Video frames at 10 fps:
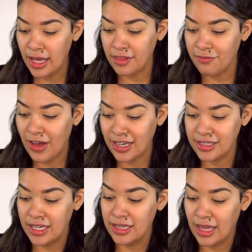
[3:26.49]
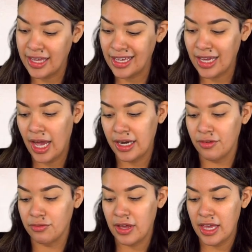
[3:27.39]
and the fact that like it kind
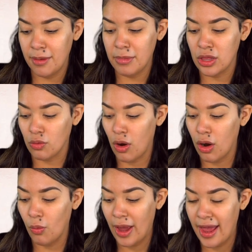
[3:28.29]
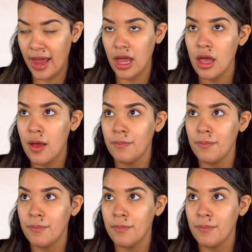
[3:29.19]
of hit me the wrong way,